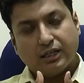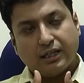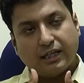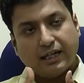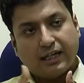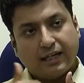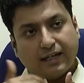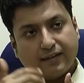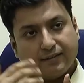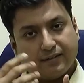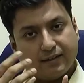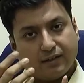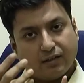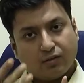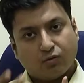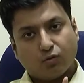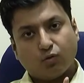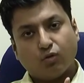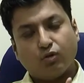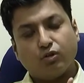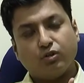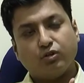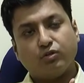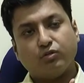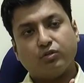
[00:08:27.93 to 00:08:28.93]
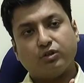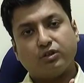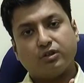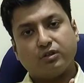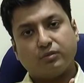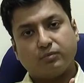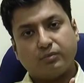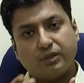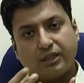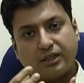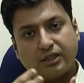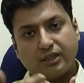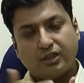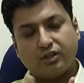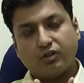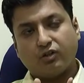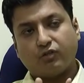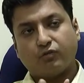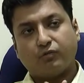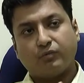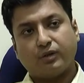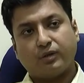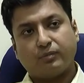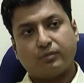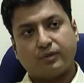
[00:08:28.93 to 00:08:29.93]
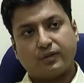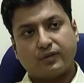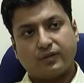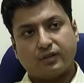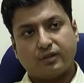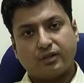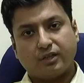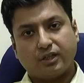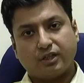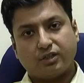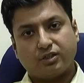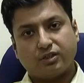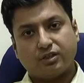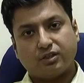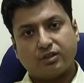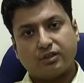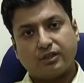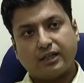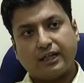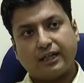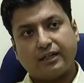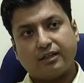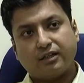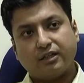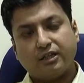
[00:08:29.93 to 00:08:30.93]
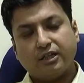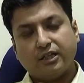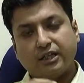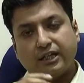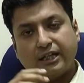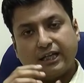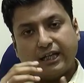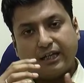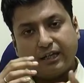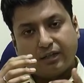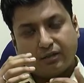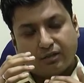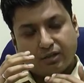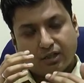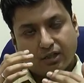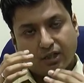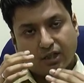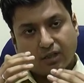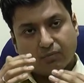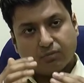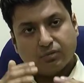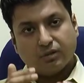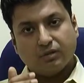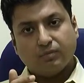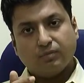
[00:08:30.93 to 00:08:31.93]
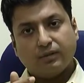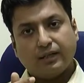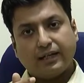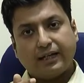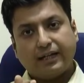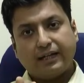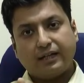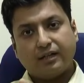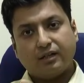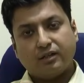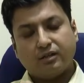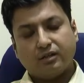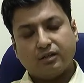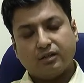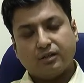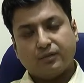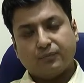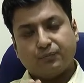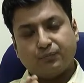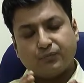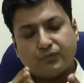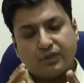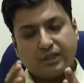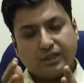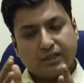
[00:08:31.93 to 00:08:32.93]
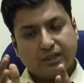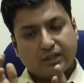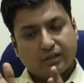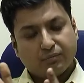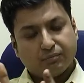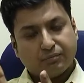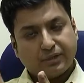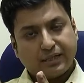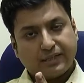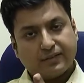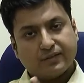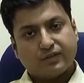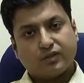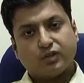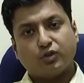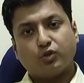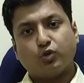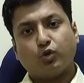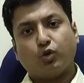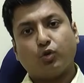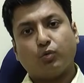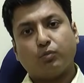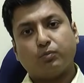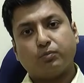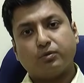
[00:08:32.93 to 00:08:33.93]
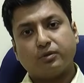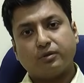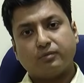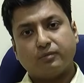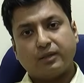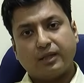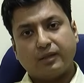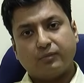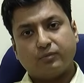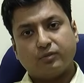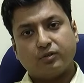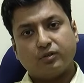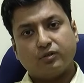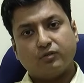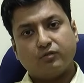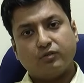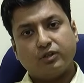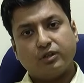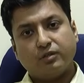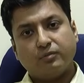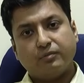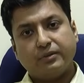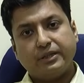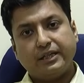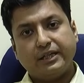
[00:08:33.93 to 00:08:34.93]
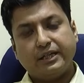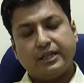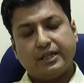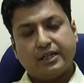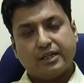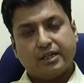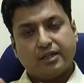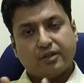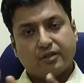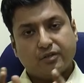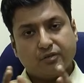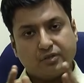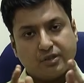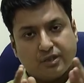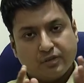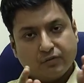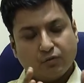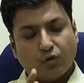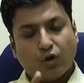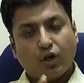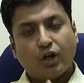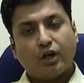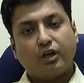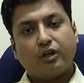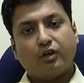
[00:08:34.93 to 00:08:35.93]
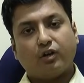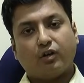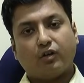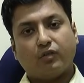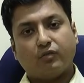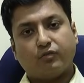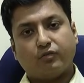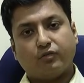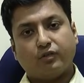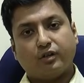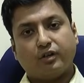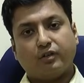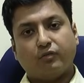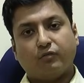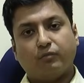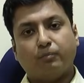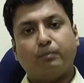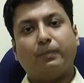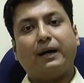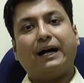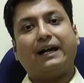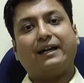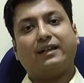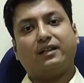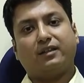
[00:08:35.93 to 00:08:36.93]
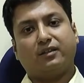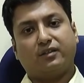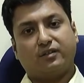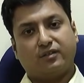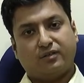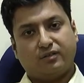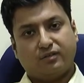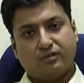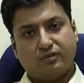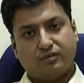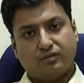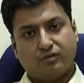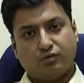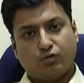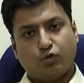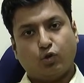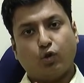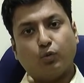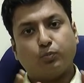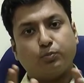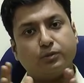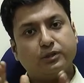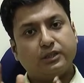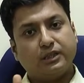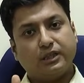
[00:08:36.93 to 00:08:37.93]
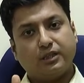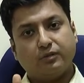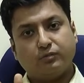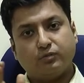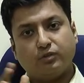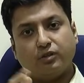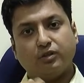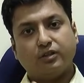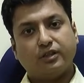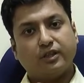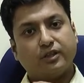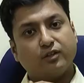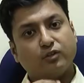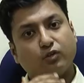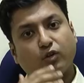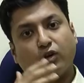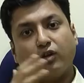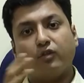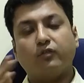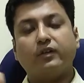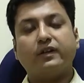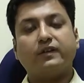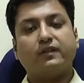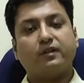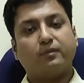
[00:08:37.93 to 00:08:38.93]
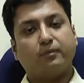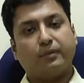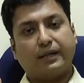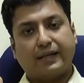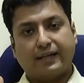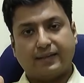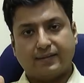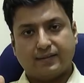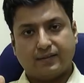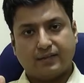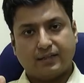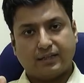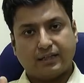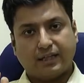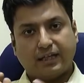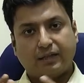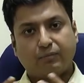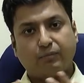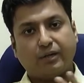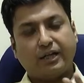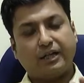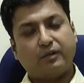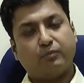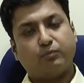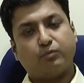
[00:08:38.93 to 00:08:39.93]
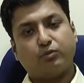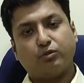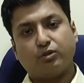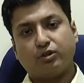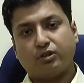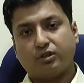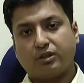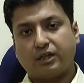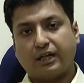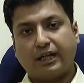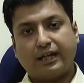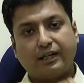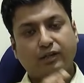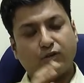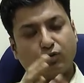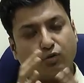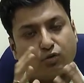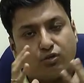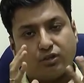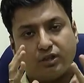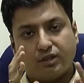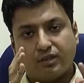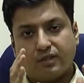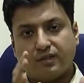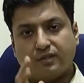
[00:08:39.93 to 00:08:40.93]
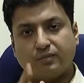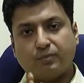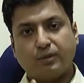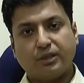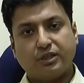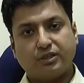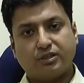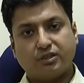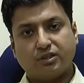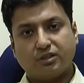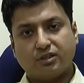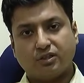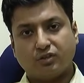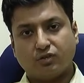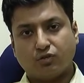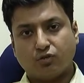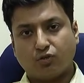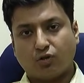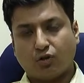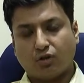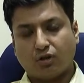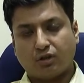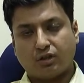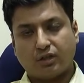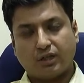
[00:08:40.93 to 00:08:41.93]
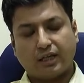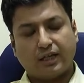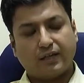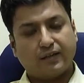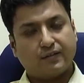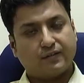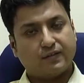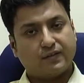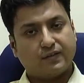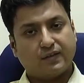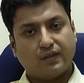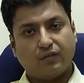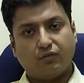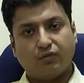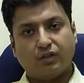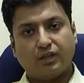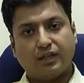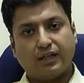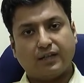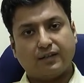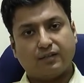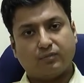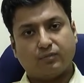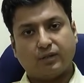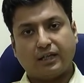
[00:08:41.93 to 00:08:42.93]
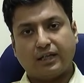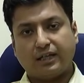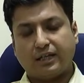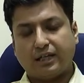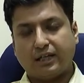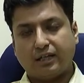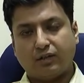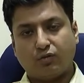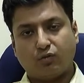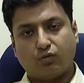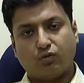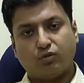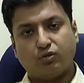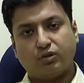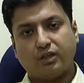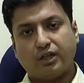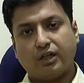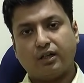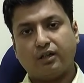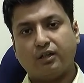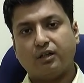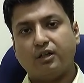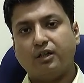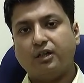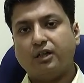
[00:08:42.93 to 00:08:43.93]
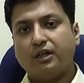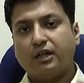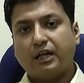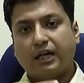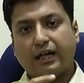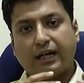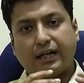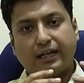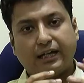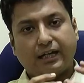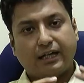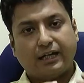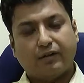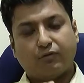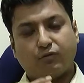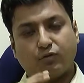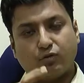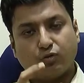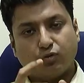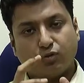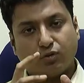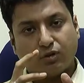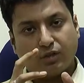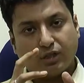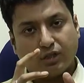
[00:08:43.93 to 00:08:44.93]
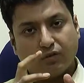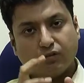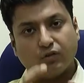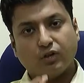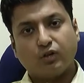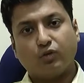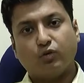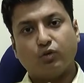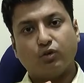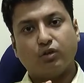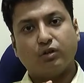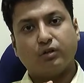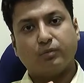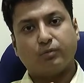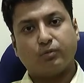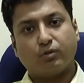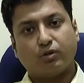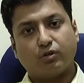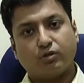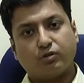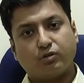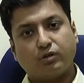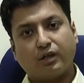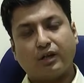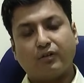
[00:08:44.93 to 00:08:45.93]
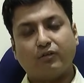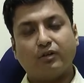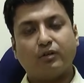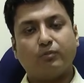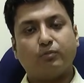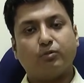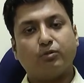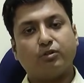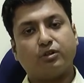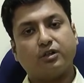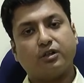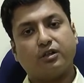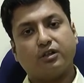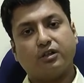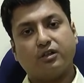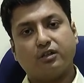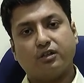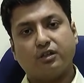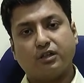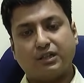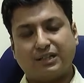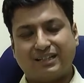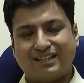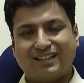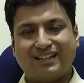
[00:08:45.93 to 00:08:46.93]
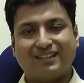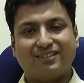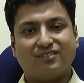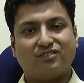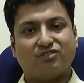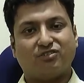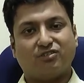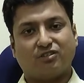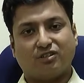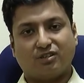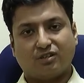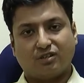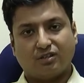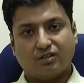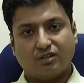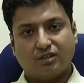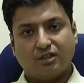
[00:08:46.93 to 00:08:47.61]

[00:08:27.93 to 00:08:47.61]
As I told you in the beginning of my presentation that the double blind in comparison to open label will be devoid of bias. Open label, there is always a bias that I might put. I know that this patient has a severe asthma and I know that I have to give a good report, so I will put it in a test drug.